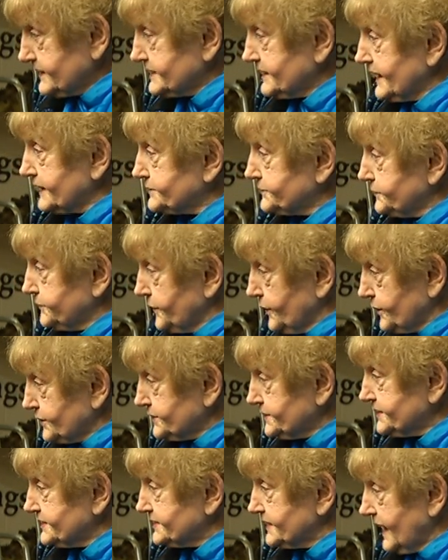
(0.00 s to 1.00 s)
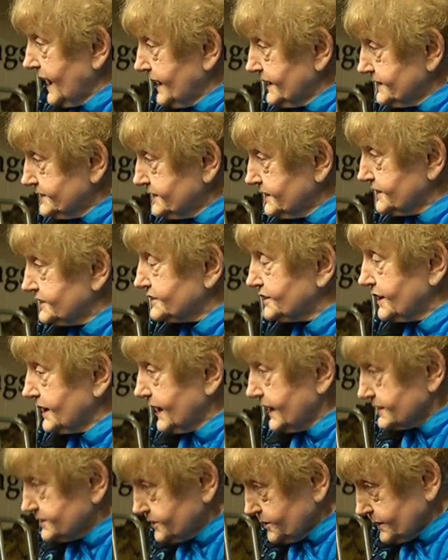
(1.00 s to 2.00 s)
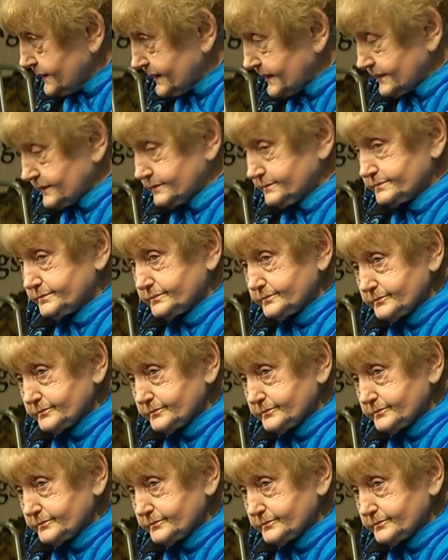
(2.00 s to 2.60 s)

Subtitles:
that first night in the latrine